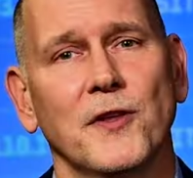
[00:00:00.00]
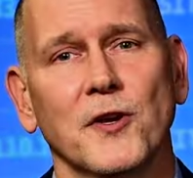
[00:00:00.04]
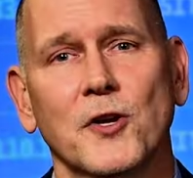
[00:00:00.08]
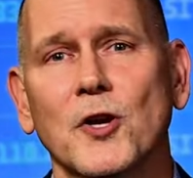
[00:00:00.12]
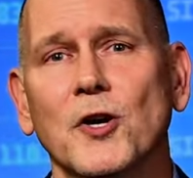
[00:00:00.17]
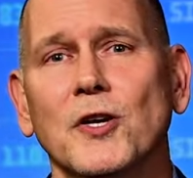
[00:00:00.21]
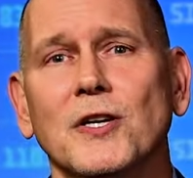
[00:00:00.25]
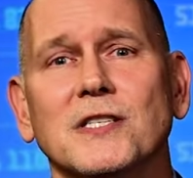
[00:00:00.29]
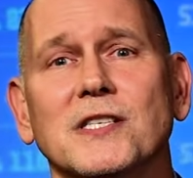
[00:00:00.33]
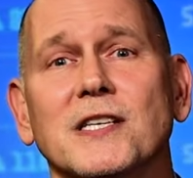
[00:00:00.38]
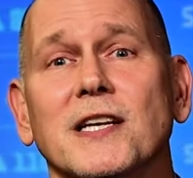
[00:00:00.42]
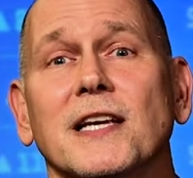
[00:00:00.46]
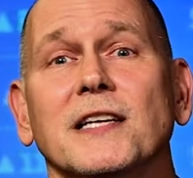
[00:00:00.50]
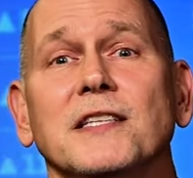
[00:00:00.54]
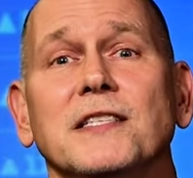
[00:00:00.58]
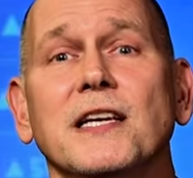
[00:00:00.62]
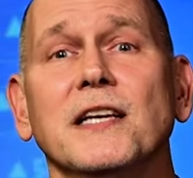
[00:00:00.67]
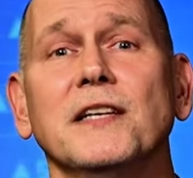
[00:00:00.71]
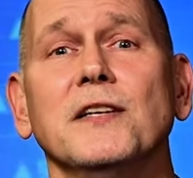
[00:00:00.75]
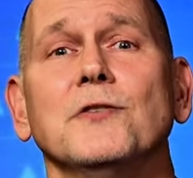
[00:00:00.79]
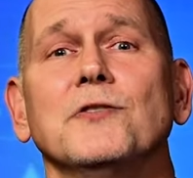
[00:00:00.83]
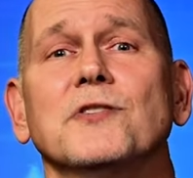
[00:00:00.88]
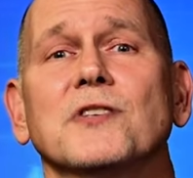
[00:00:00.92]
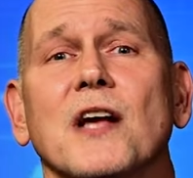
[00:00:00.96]
The good is a
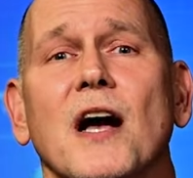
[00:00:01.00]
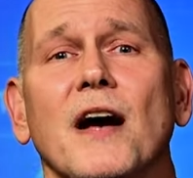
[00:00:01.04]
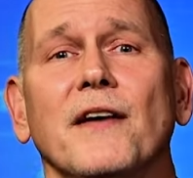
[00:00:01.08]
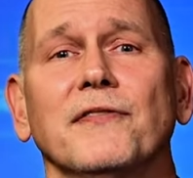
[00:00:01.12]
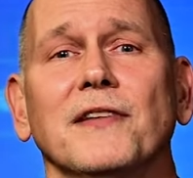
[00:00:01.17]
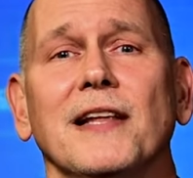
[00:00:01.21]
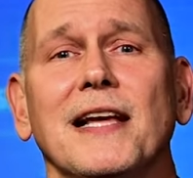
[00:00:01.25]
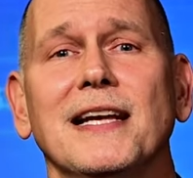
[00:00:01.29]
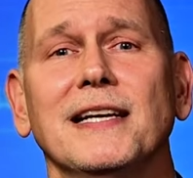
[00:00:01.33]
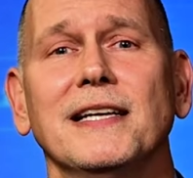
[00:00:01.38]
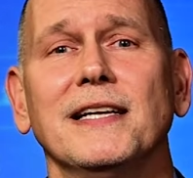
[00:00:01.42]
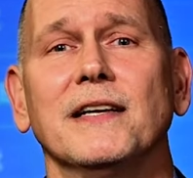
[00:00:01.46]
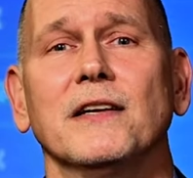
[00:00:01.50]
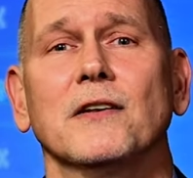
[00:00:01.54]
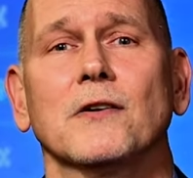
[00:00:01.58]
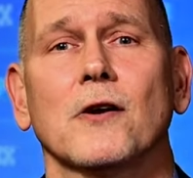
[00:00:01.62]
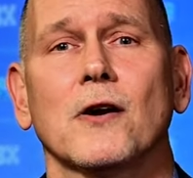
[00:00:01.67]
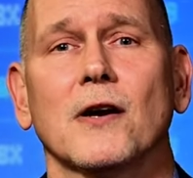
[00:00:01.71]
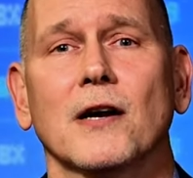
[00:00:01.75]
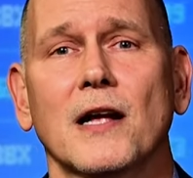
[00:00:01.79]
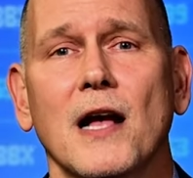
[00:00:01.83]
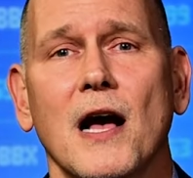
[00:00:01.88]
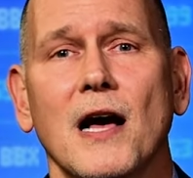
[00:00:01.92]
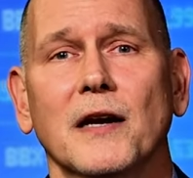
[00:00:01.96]
continued soft landing in
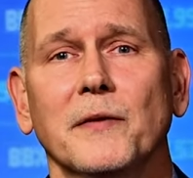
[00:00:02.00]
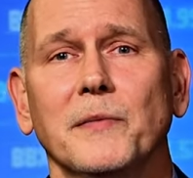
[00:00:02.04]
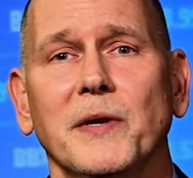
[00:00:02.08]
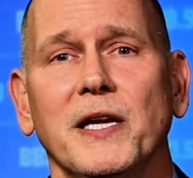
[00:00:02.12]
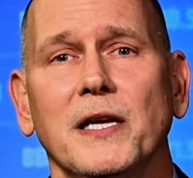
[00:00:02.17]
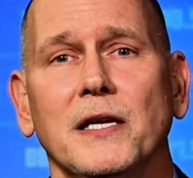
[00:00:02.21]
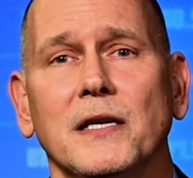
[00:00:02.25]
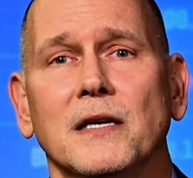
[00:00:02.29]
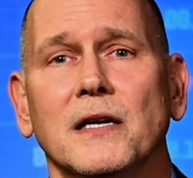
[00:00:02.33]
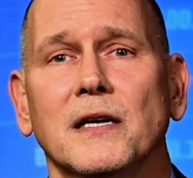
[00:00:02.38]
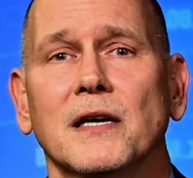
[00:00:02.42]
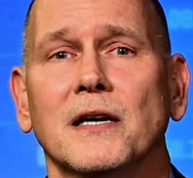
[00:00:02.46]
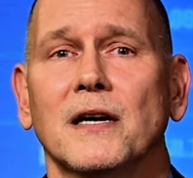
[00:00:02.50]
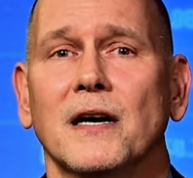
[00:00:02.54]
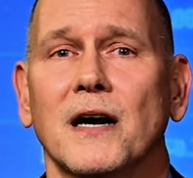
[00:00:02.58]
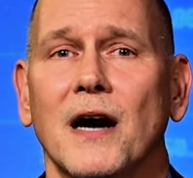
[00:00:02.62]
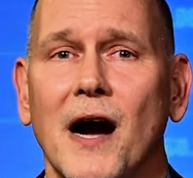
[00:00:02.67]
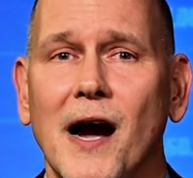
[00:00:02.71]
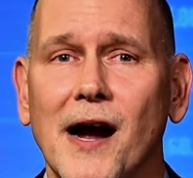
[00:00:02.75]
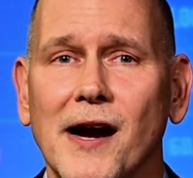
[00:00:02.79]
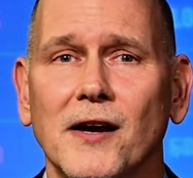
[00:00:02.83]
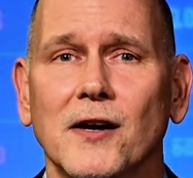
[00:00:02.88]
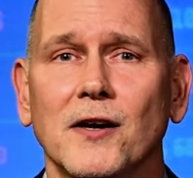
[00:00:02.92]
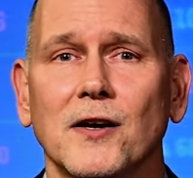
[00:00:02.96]
our economy,
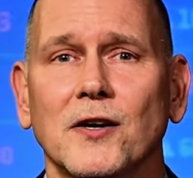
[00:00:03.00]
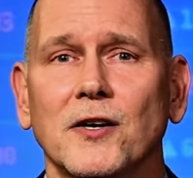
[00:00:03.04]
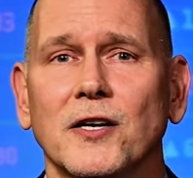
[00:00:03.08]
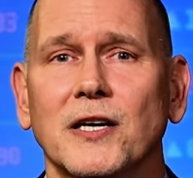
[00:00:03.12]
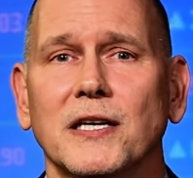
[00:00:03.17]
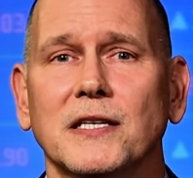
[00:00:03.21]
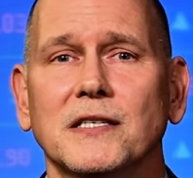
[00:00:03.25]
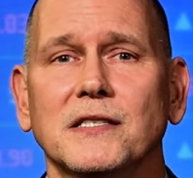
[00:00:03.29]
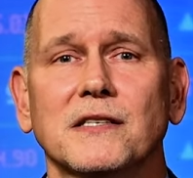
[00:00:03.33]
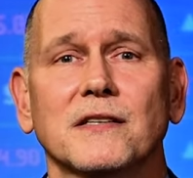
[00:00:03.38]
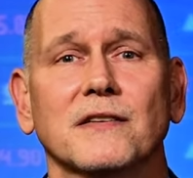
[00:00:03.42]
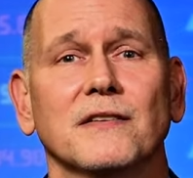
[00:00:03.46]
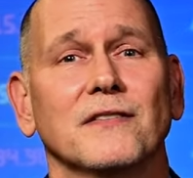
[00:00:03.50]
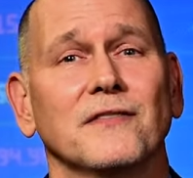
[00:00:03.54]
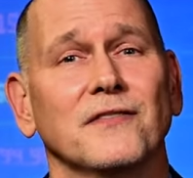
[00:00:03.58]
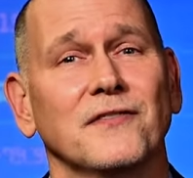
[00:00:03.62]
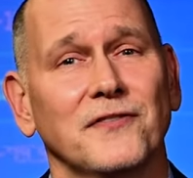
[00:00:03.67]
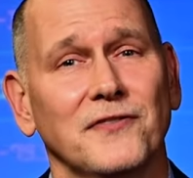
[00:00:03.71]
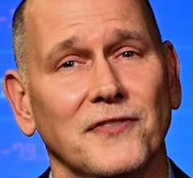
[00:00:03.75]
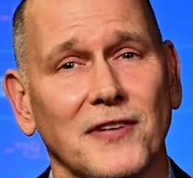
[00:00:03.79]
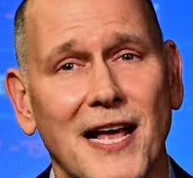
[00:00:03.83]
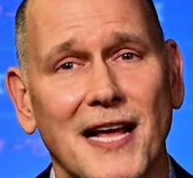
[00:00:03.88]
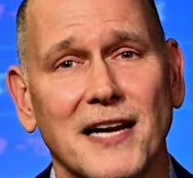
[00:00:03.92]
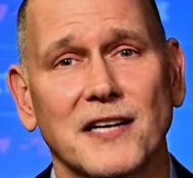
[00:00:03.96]
higher earnings,
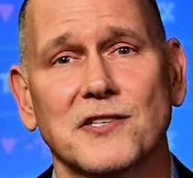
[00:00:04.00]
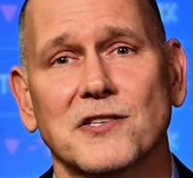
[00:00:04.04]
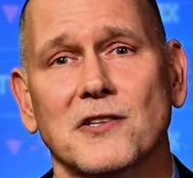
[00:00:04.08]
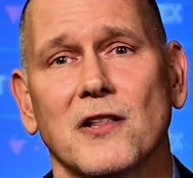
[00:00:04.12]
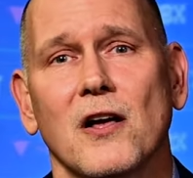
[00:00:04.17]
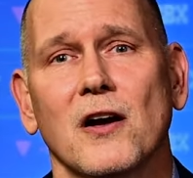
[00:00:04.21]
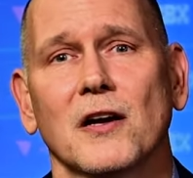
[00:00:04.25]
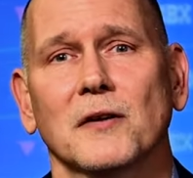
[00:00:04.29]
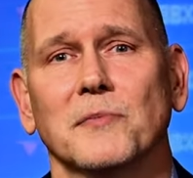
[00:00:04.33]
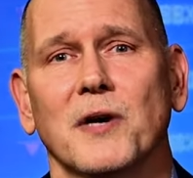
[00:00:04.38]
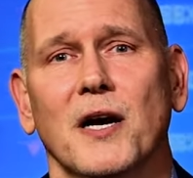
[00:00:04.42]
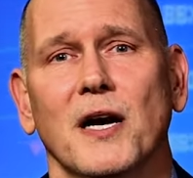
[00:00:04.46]
flattish long